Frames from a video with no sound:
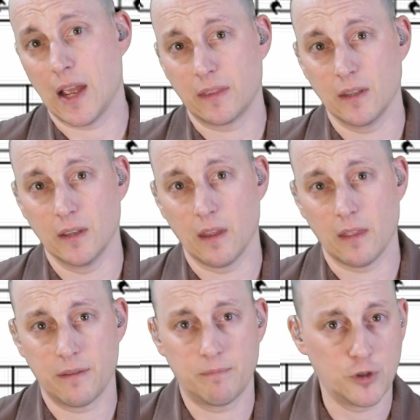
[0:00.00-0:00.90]
got
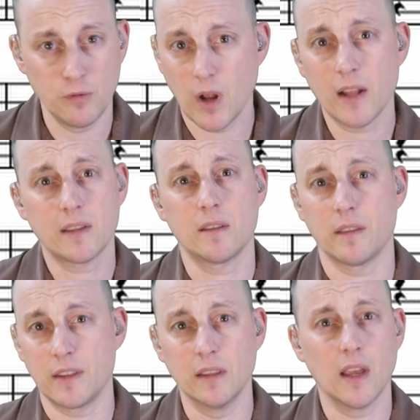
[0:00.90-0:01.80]
the 2 dots,
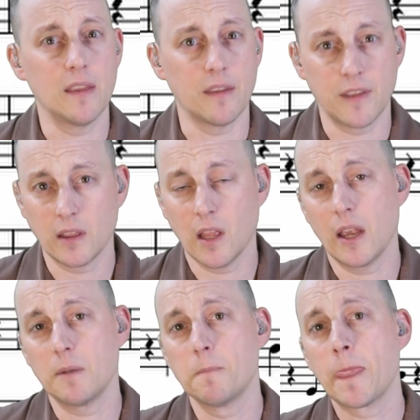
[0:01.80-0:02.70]
the thin line, the thick
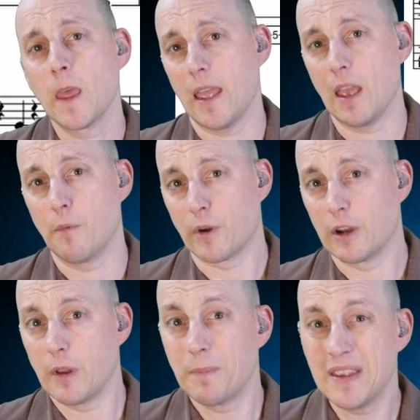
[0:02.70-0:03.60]
line, and we're
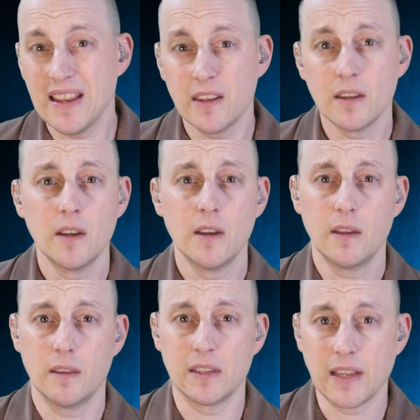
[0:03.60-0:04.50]
going to repeat
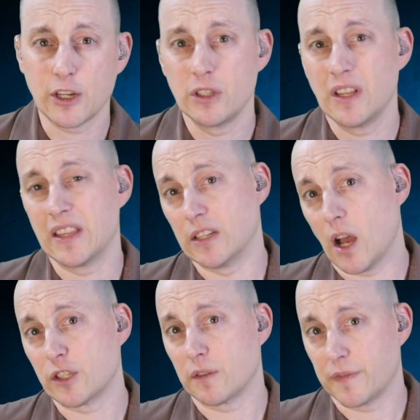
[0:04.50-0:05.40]
the section that the
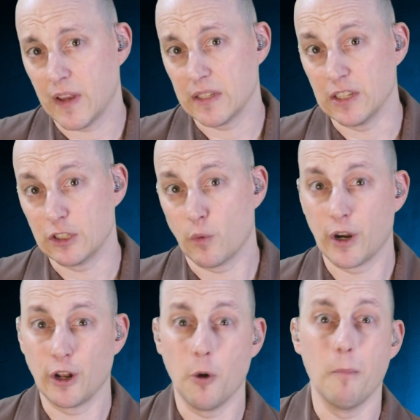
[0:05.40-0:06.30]
dots are facing. So we're
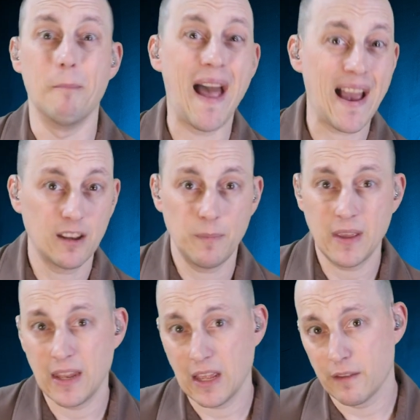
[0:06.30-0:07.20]
going to go back to the
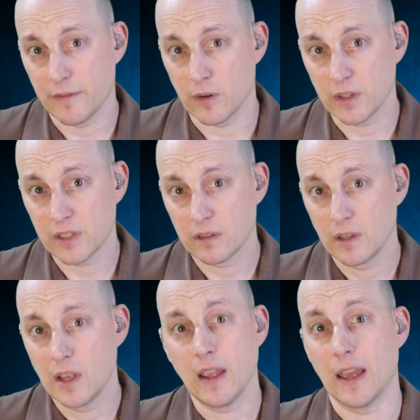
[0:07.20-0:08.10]
beginning of the verse
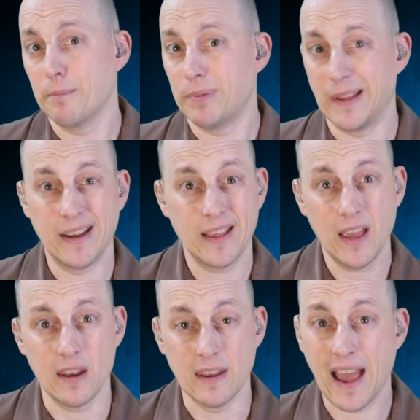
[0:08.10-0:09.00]
and play it
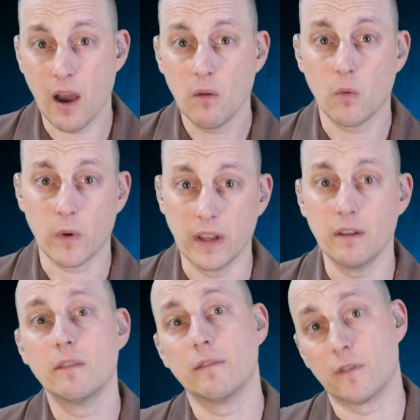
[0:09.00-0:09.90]
again. Now we're
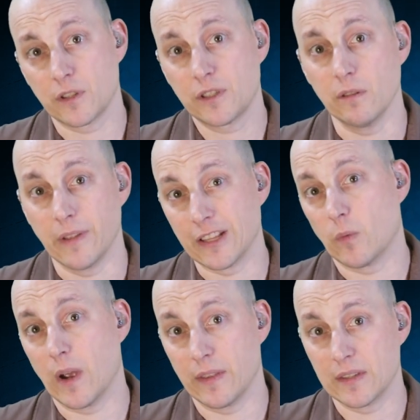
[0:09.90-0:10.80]
in verse 2. That's
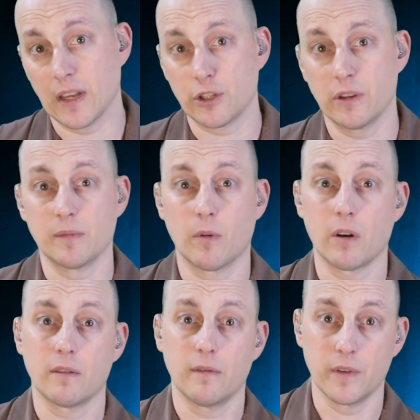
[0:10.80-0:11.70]
why the section is
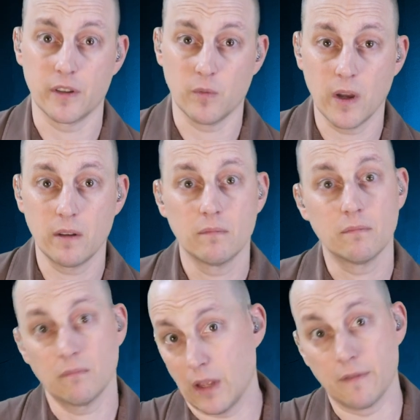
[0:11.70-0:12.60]
marked verse 1
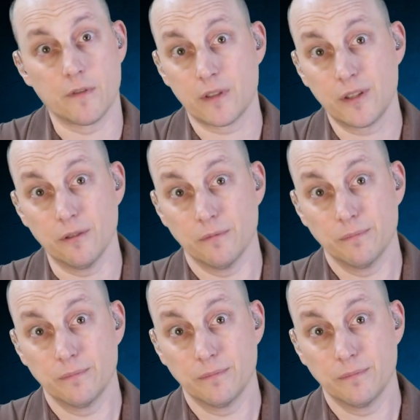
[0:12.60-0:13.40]
and verse 2.